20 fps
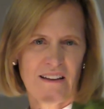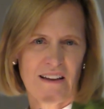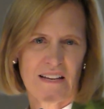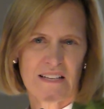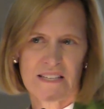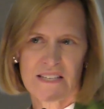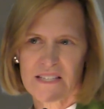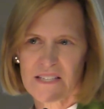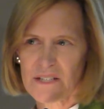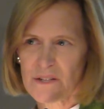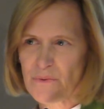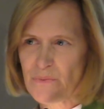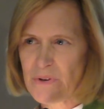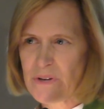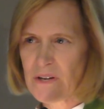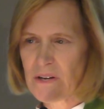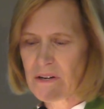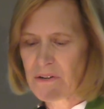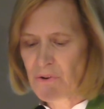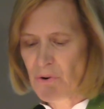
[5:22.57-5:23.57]
and still we
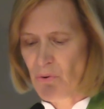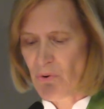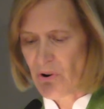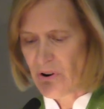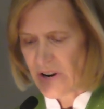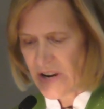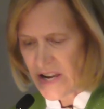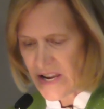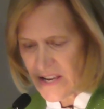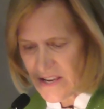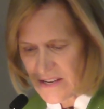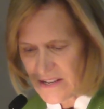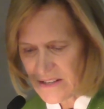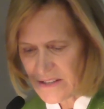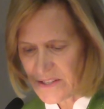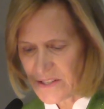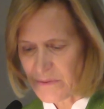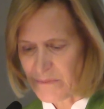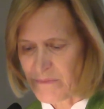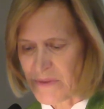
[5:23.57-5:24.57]
ignore
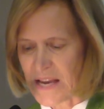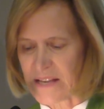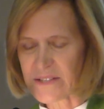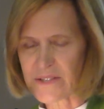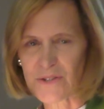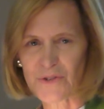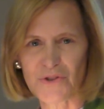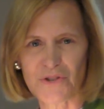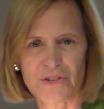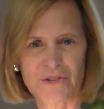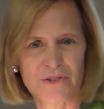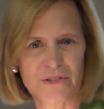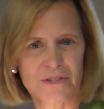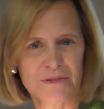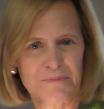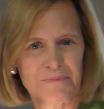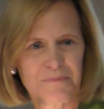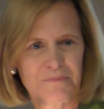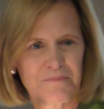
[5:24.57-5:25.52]
his messages?